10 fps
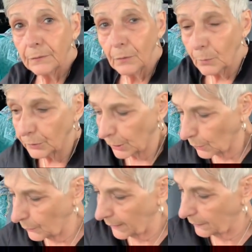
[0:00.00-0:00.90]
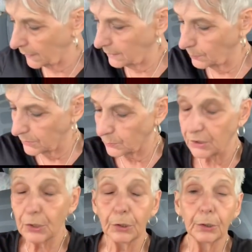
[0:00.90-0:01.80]
you will know that this was
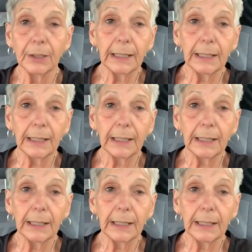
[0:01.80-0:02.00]
returned.